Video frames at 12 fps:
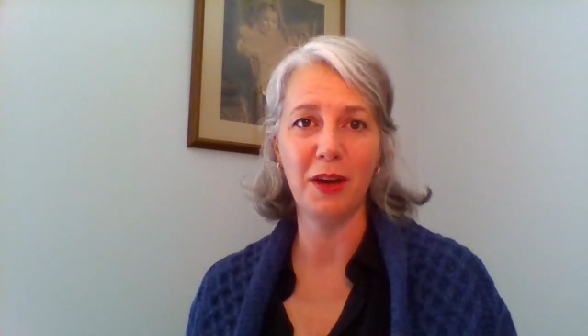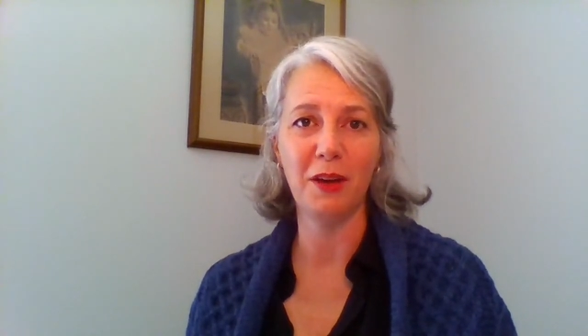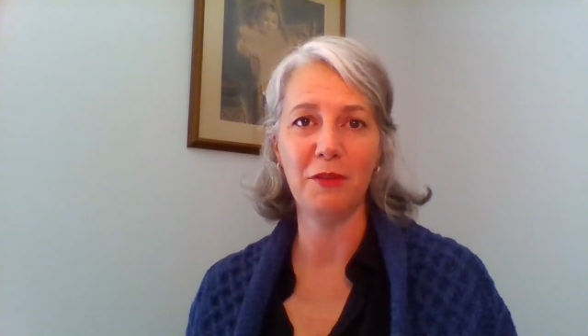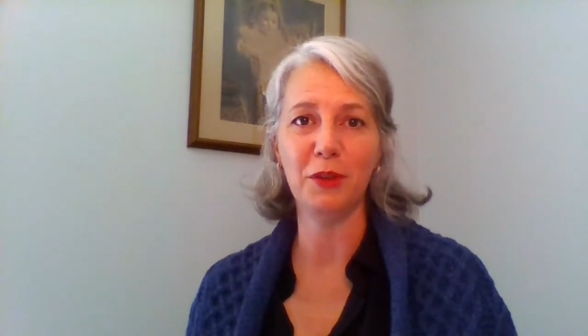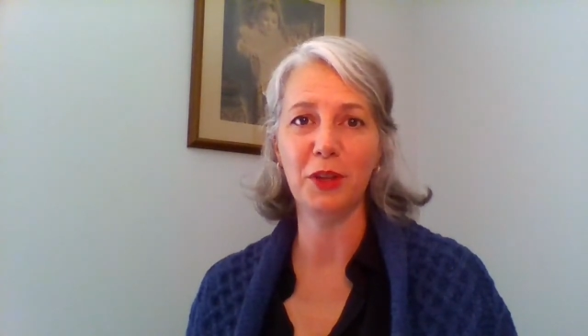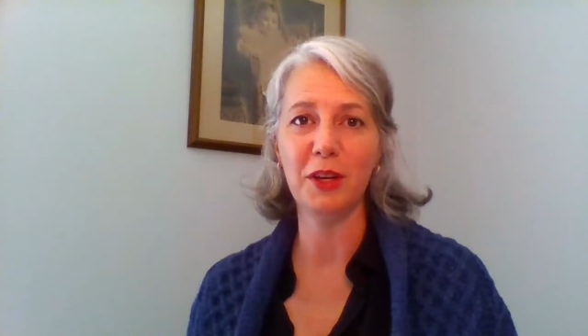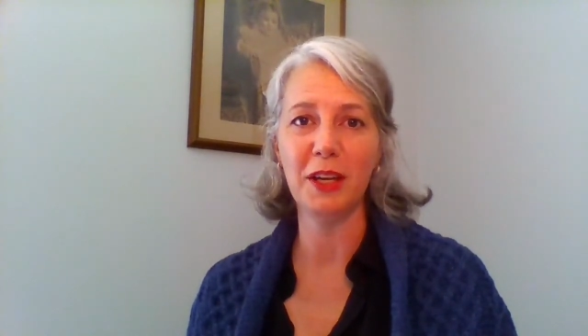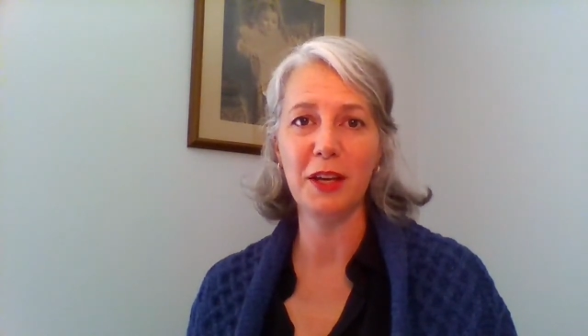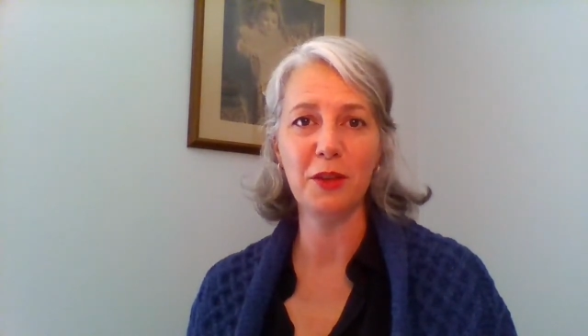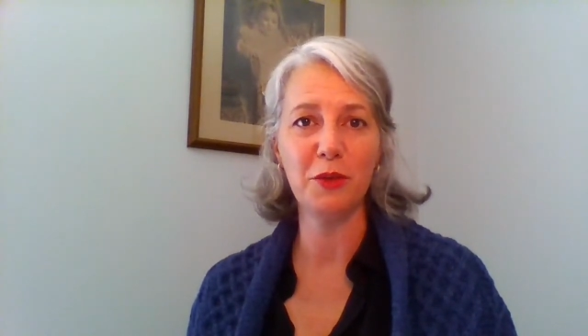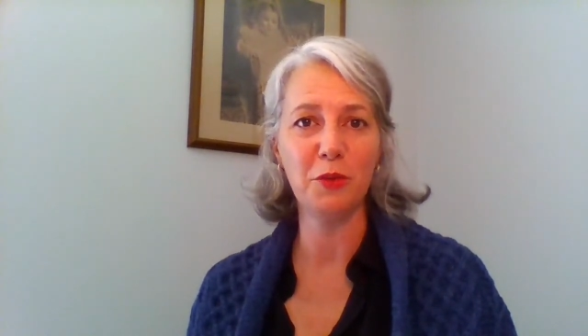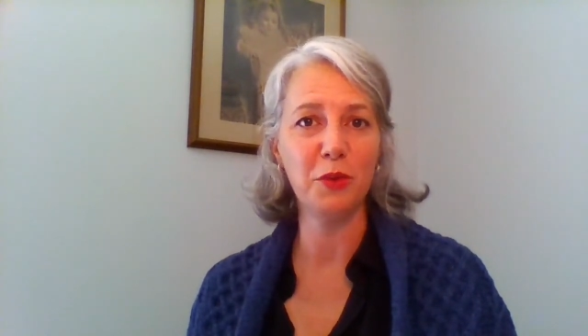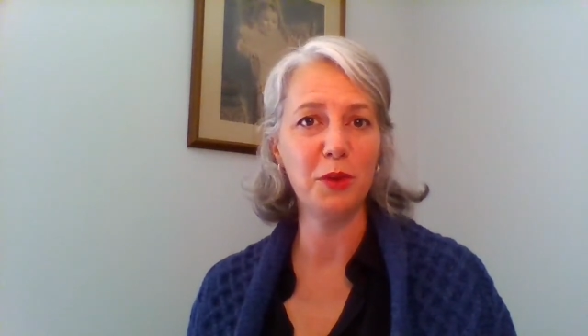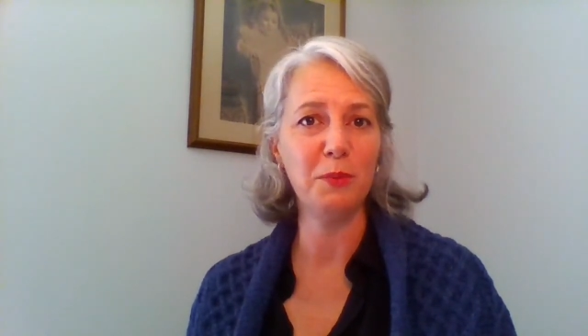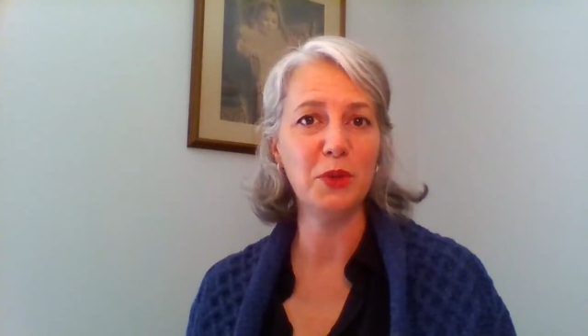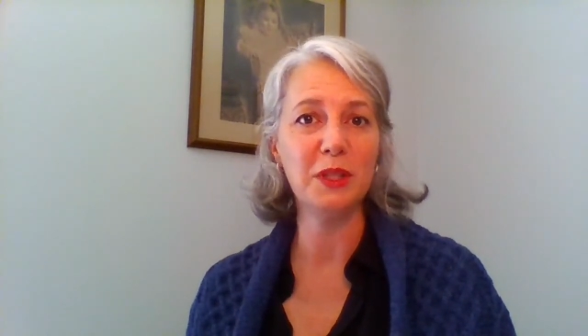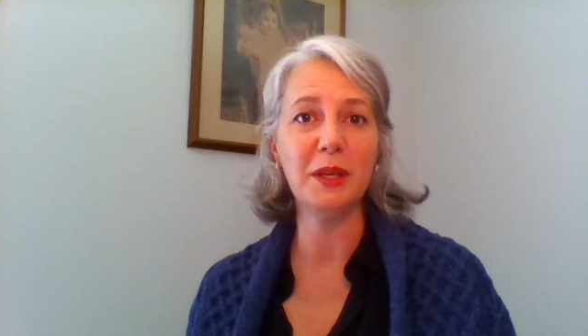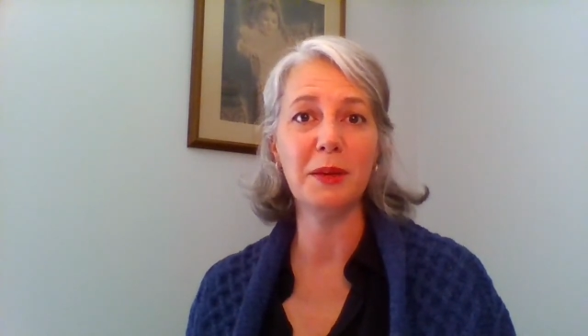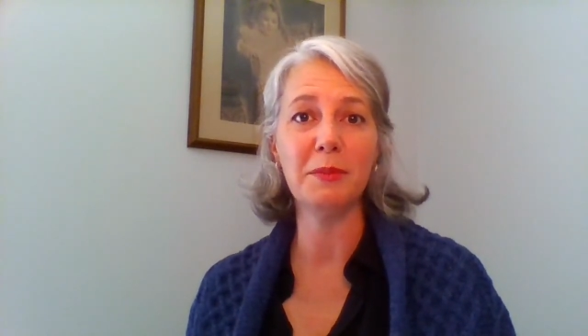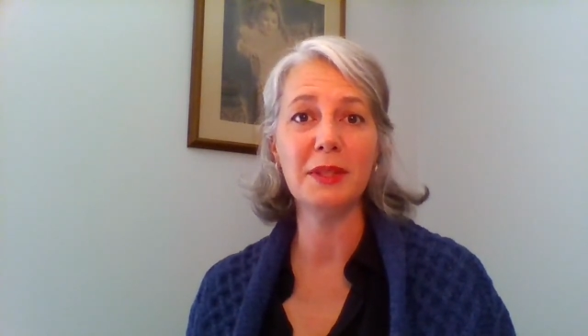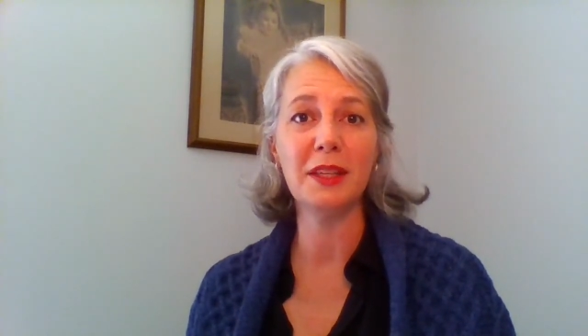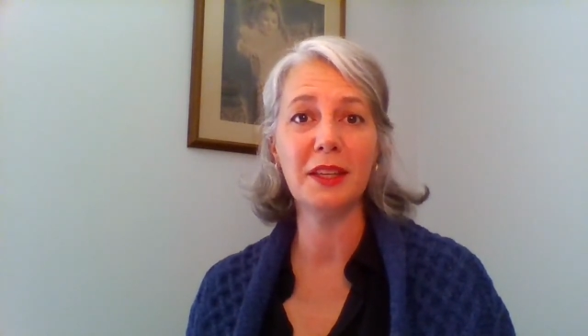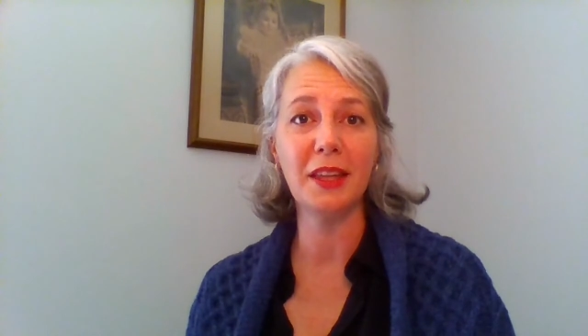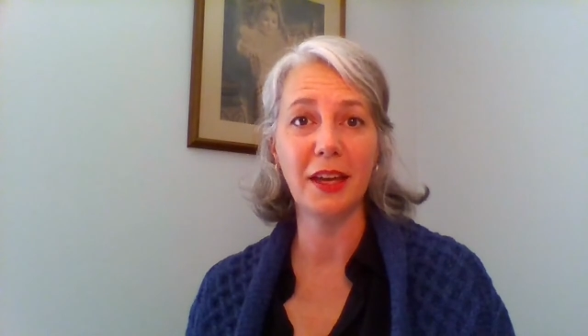of looking through the museum's
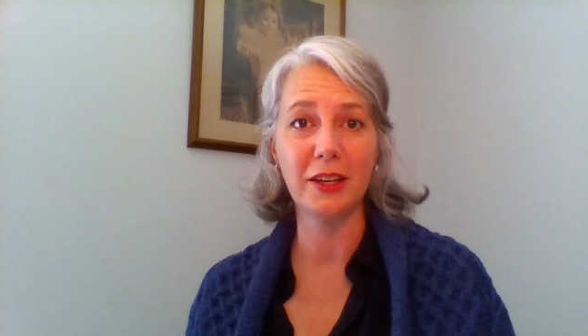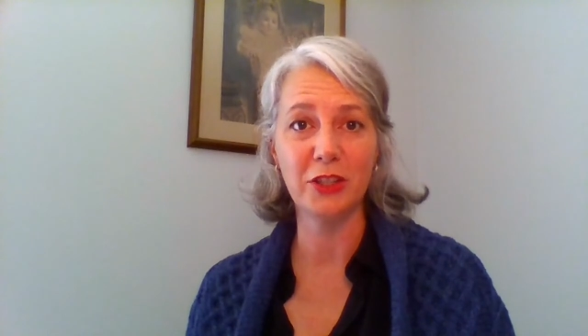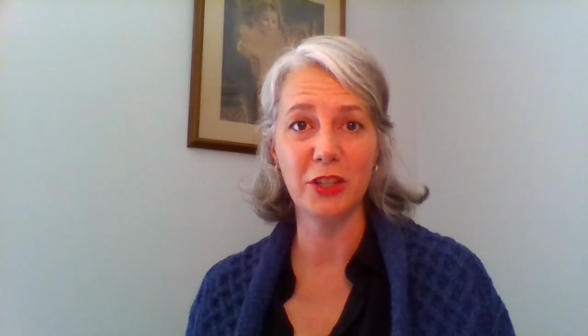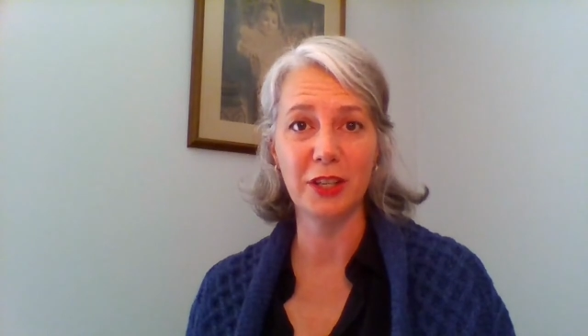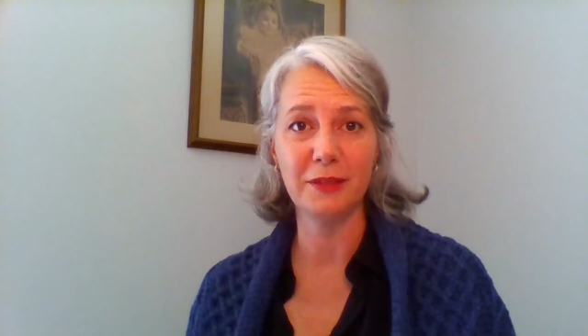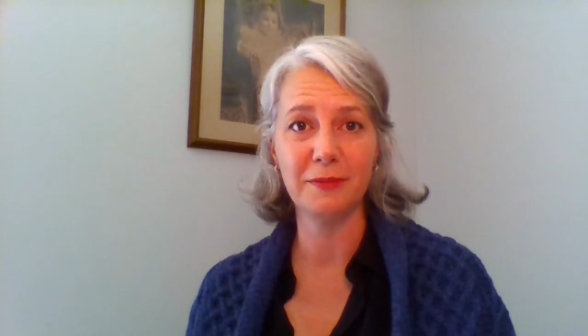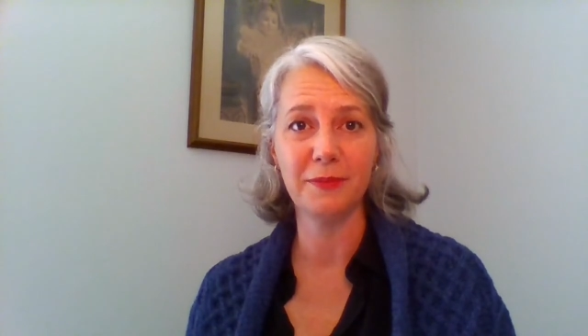collection